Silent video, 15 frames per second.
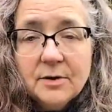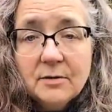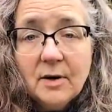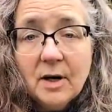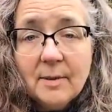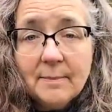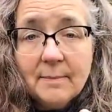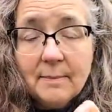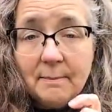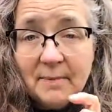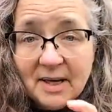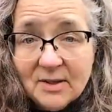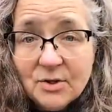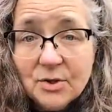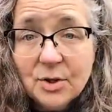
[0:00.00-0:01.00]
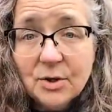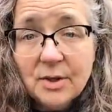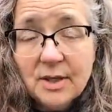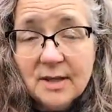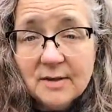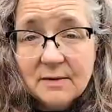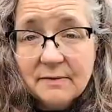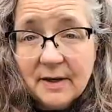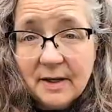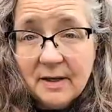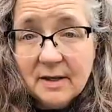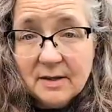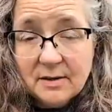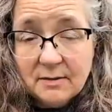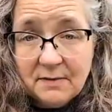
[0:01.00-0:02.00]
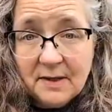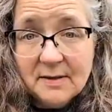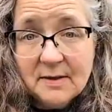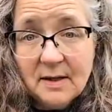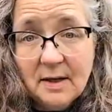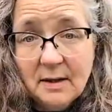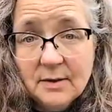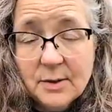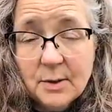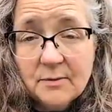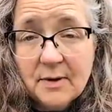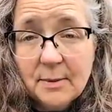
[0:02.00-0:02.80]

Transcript: First of all, mustard is fungus fixing.